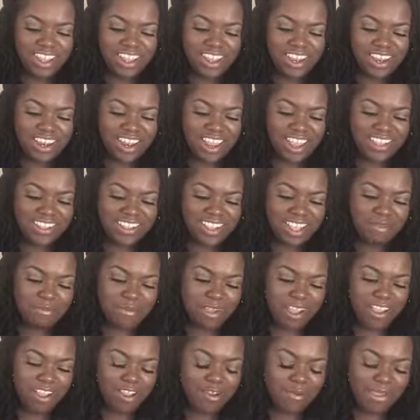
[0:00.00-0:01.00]
next time I
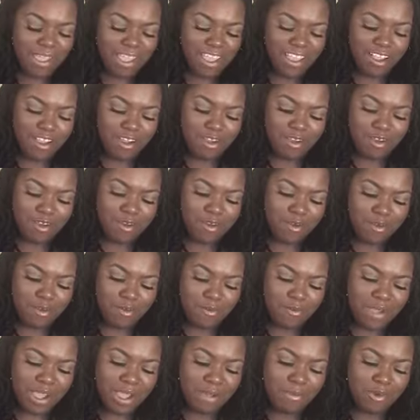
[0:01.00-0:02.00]
go back home,
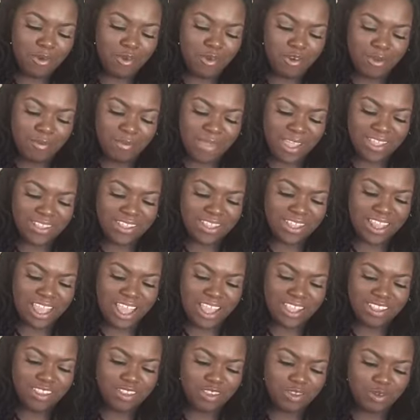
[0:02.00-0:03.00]
I'm going back to that
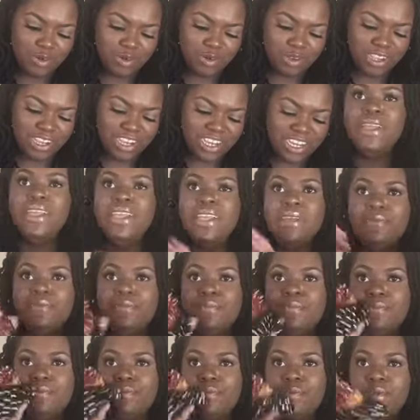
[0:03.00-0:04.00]
store. But
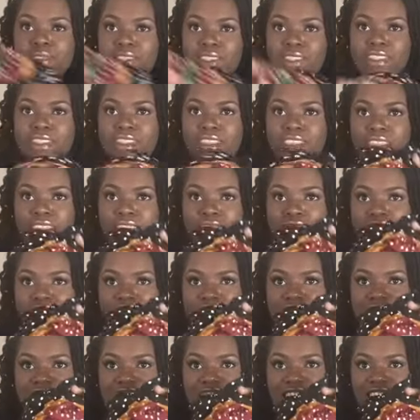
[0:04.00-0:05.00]

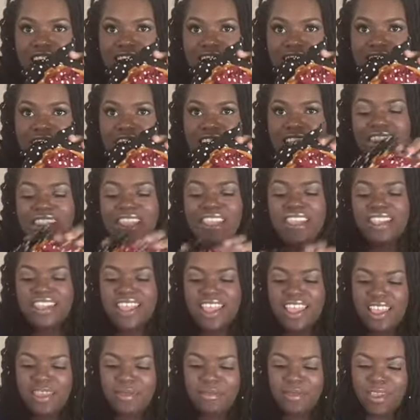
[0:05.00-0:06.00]
these are these
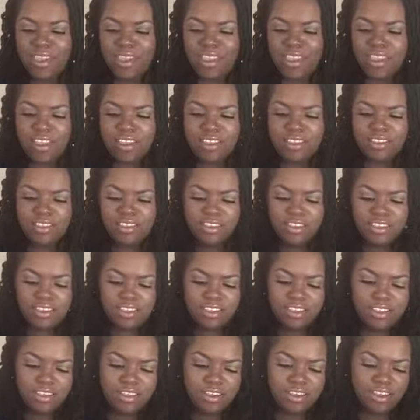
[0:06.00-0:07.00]
headbands,
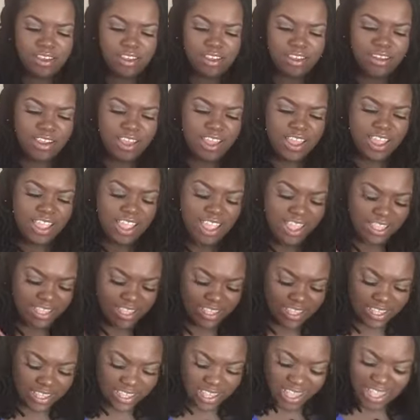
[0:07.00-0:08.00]

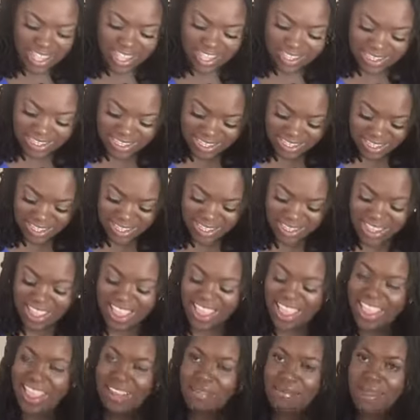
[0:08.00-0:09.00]
six
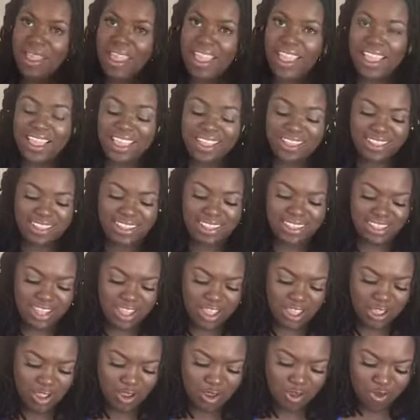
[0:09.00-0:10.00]
headbands
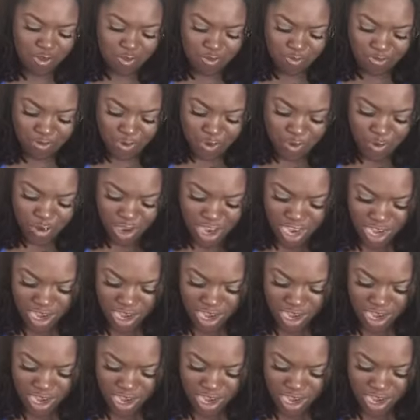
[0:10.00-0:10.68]
for